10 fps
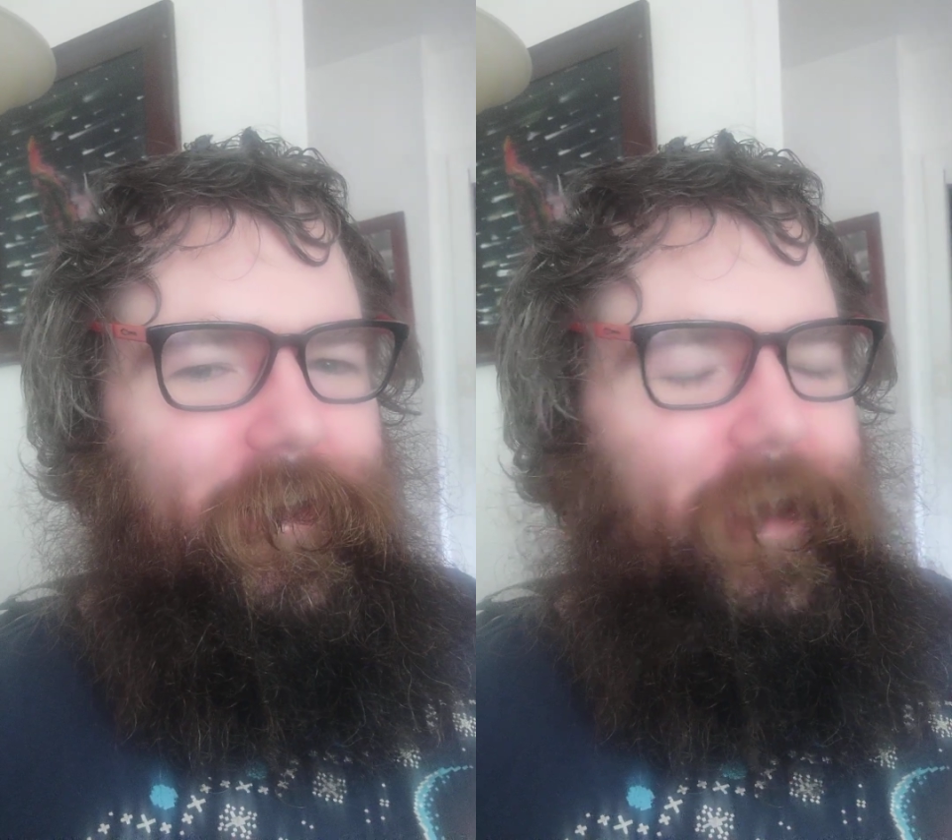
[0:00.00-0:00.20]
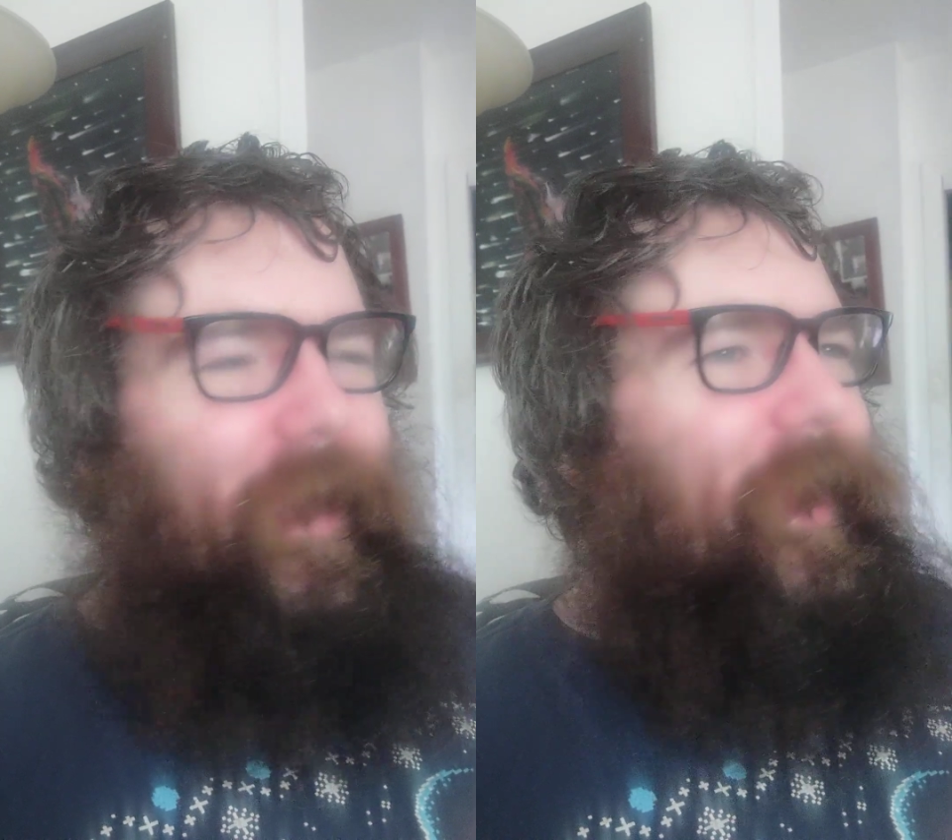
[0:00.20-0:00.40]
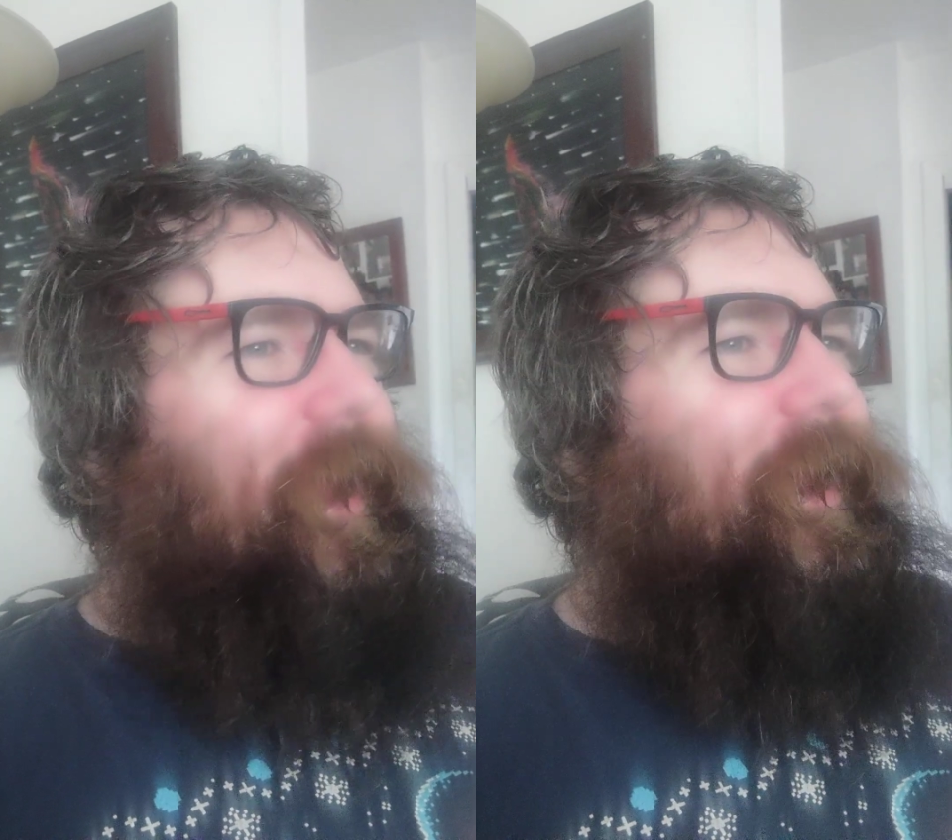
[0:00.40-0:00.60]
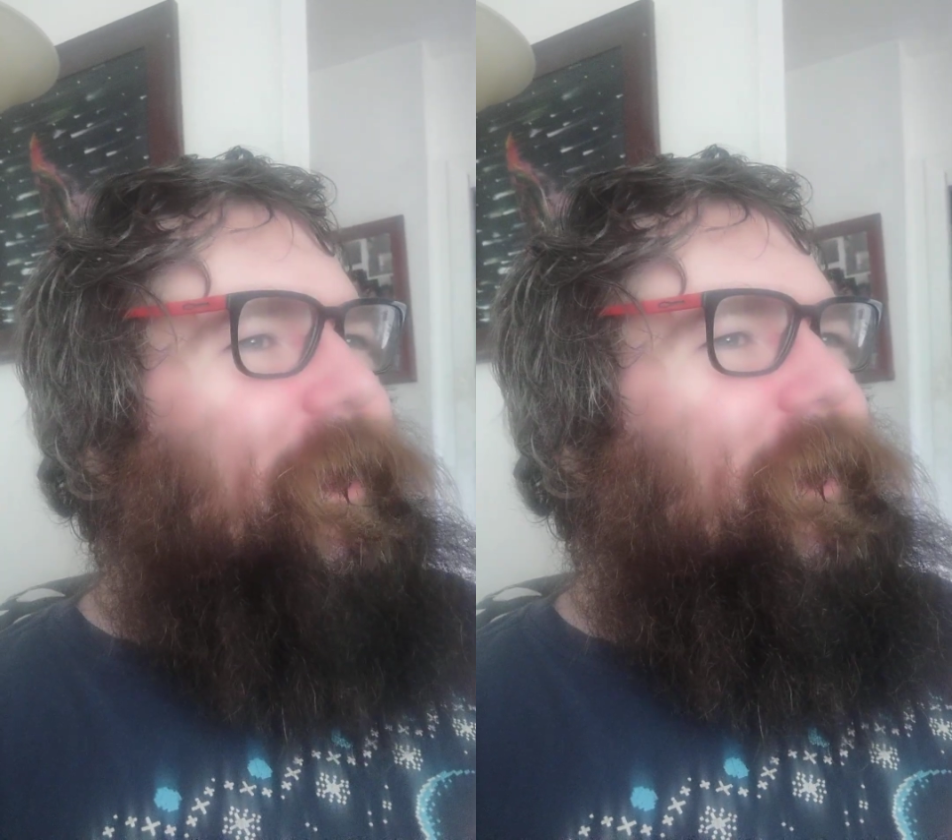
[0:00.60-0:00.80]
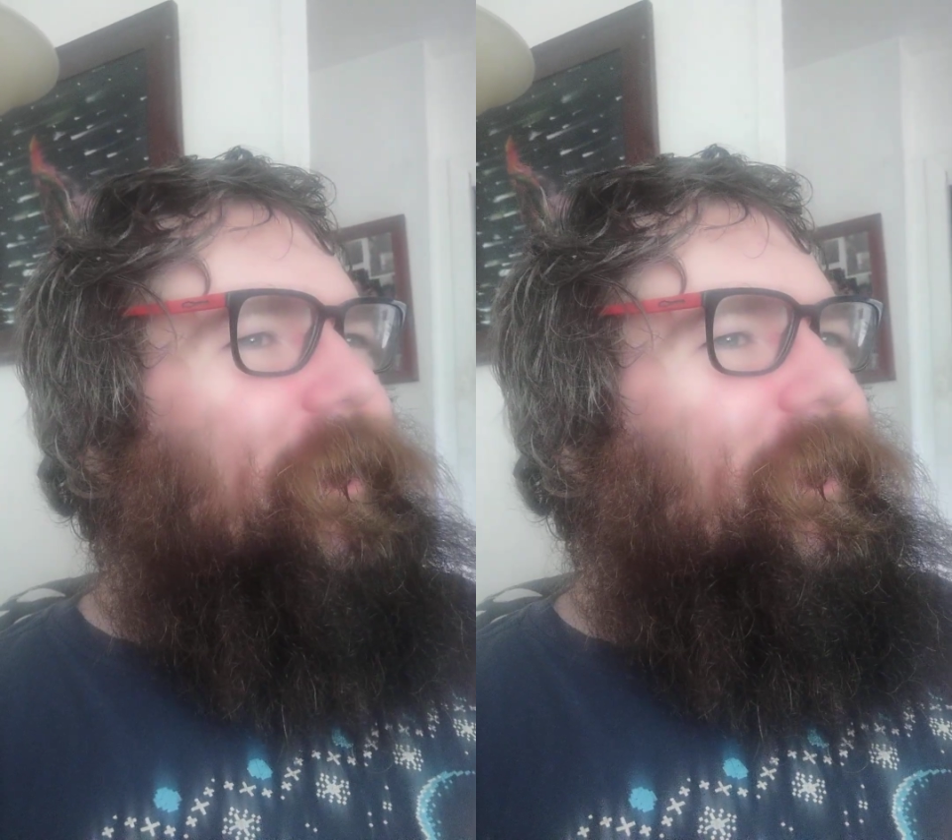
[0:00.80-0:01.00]

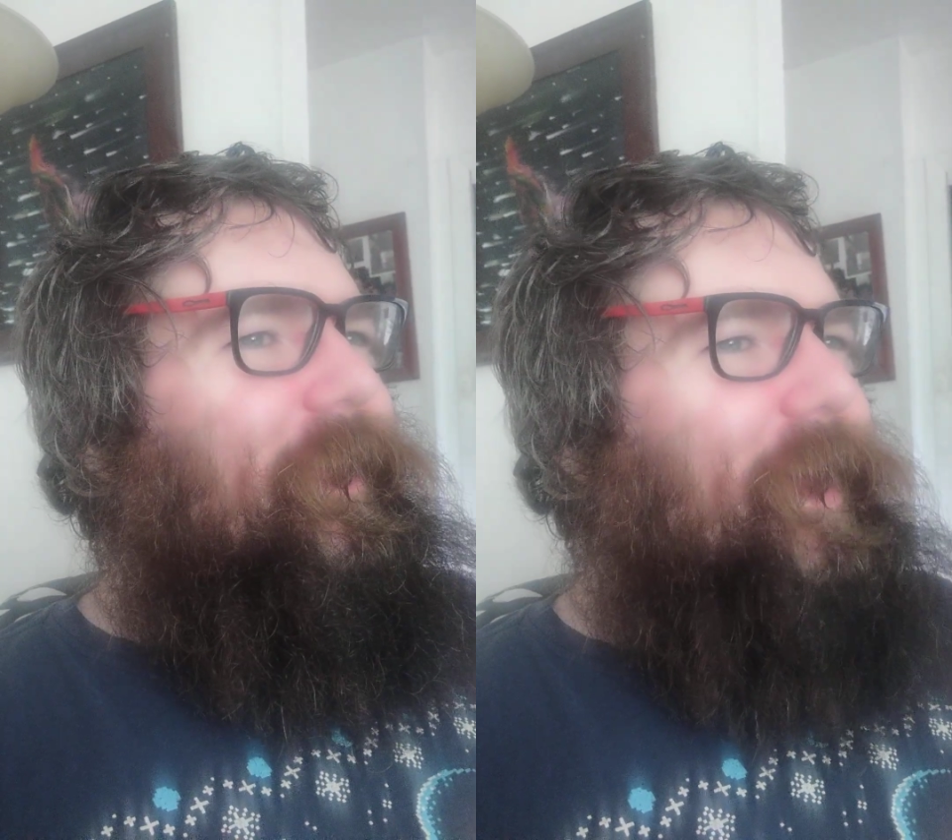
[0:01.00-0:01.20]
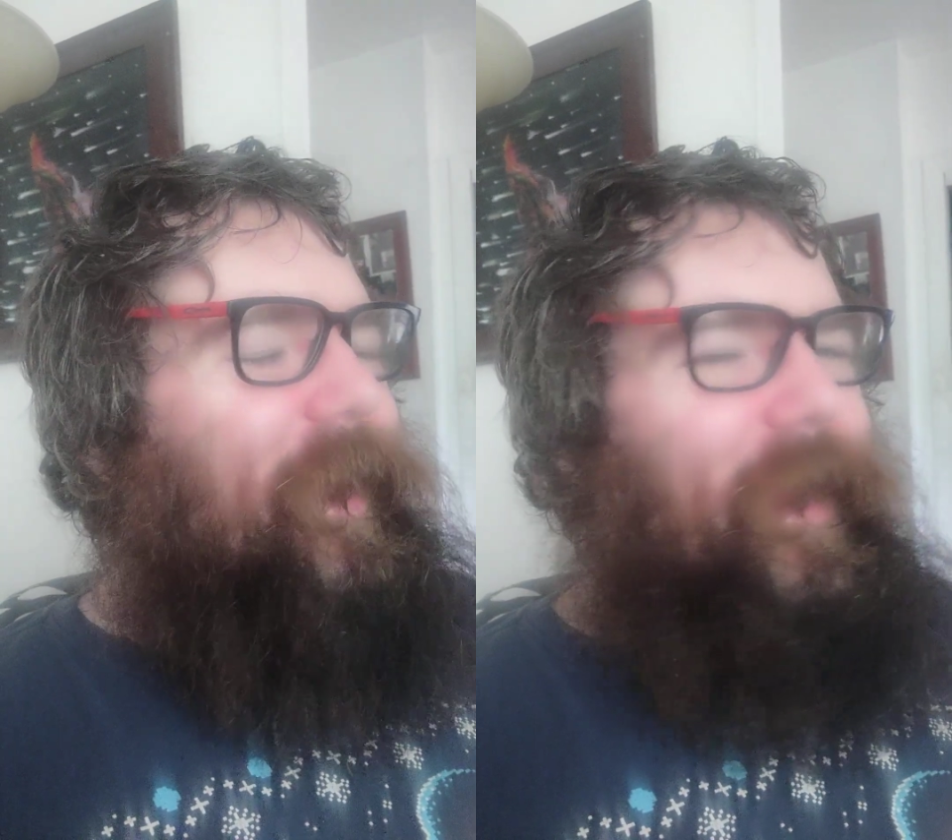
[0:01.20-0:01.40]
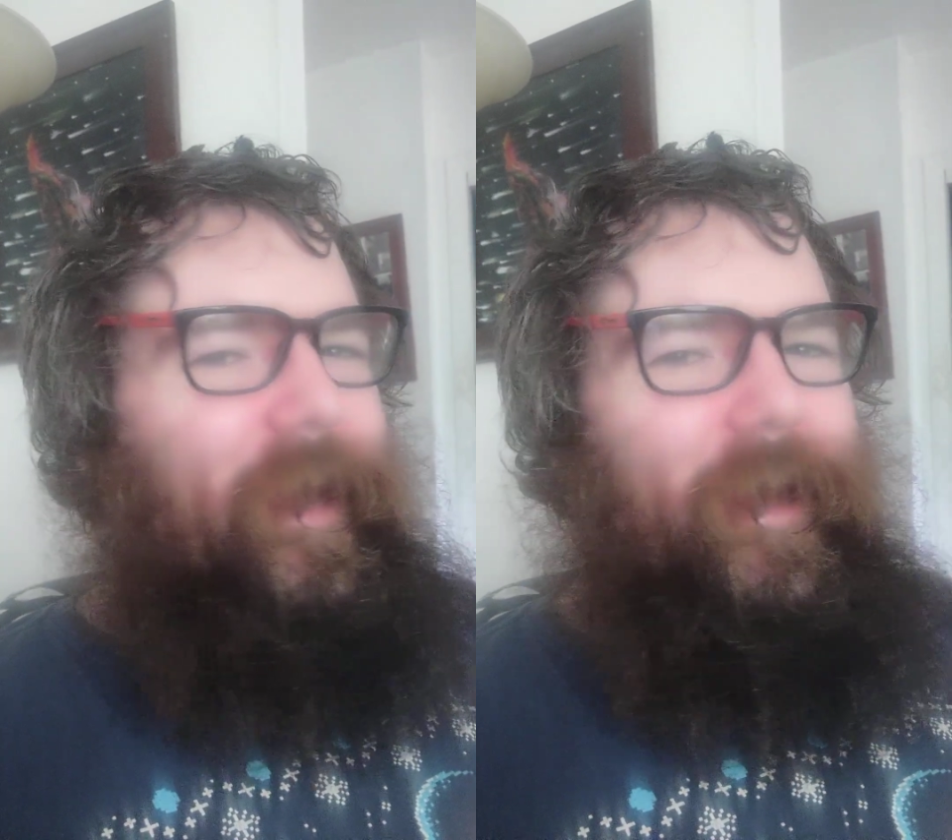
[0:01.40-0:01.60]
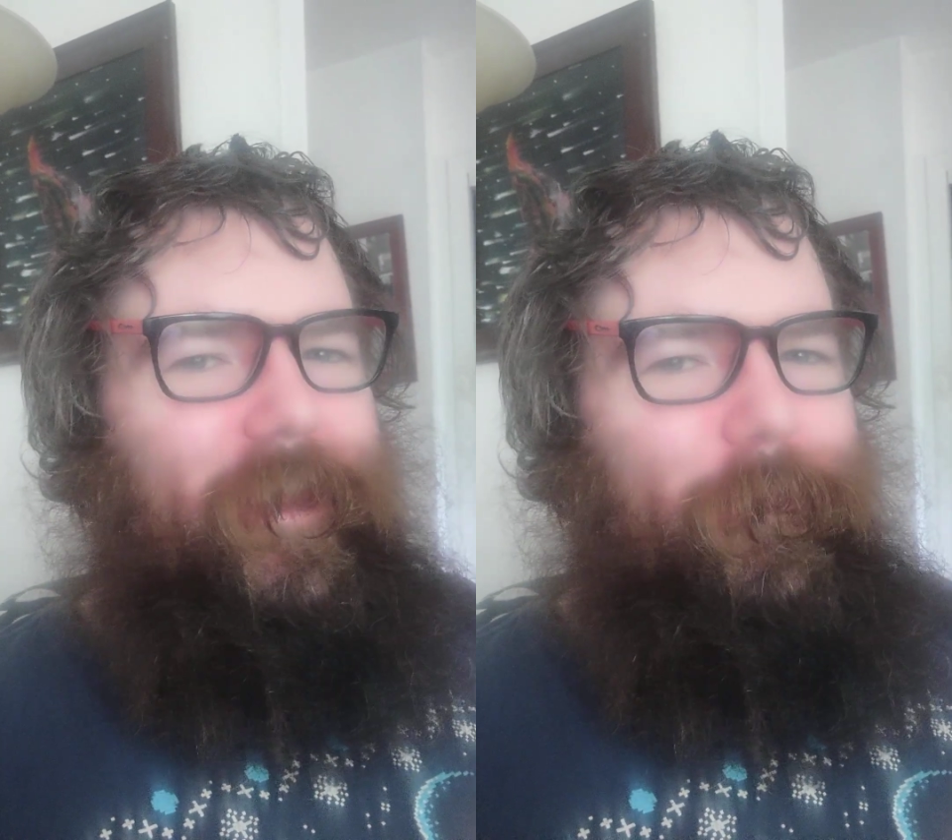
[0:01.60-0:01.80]
and then i get the